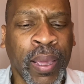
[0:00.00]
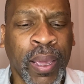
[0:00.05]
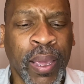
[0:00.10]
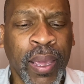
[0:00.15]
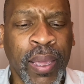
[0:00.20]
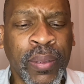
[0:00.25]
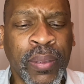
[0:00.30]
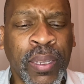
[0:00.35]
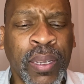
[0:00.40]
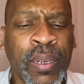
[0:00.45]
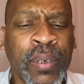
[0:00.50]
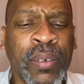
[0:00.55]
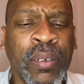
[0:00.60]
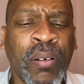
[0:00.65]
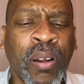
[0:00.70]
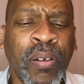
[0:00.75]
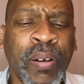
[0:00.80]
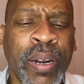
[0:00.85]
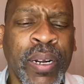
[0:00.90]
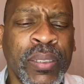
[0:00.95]
And then, you
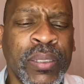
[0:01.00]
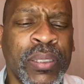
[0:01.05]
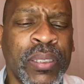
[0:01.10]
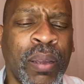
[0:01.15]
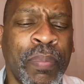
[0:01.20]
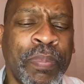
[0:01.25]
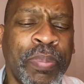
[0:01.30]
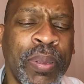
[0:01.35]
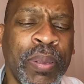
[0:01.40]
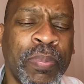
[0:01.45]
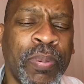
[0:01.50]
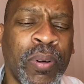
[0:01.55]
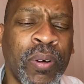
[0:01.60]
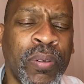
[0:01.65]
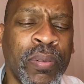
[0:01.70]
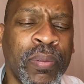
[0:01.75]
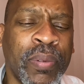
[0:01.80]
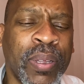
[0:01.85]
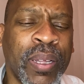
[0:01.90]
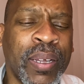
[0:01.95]
know, there's some
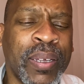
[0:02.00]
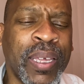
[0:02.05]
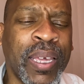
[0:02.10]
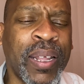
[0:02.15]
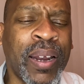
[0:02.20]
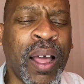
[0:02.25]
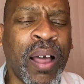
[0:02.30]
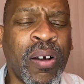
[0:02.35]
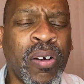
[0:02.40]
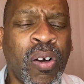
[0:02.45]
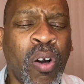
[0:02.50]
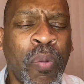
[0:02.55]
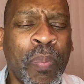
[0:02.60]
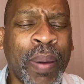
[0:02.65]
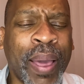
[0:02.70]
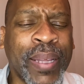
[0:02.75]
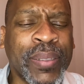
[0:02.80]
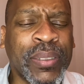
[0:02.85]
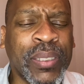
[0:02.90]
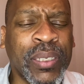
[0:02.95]
people, again, I'll go
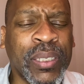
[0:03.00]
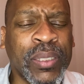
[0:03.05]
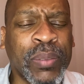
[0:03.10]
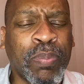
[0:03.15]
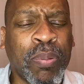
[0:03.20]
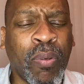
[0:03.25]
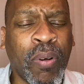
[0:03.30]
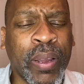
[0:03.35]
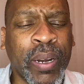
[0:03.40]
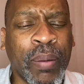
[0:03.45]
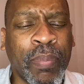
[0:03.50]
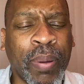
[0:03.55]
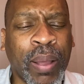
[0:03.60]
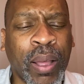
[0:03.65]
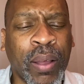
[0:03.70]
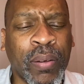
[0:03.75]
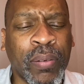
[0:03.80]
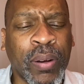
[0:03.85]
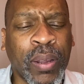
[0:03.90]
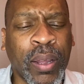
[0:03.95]
back to this point
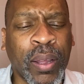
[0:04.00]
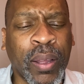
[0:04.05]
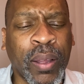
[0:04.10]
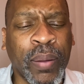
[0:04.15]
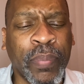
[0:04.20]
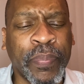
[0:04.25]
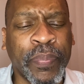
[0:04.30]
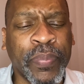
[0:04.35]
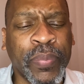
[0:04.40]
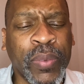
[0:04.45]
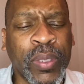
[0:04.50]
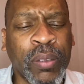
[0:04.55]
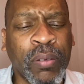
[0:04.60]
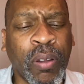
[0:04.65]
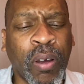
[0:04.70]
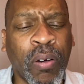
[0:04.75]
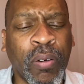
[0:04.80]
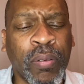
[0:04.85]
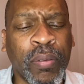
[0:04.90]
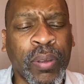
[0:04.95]
about, um, you
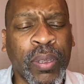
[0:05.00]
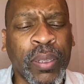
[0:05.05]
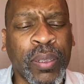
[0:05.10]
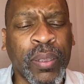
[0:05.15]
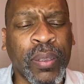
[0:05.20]
know,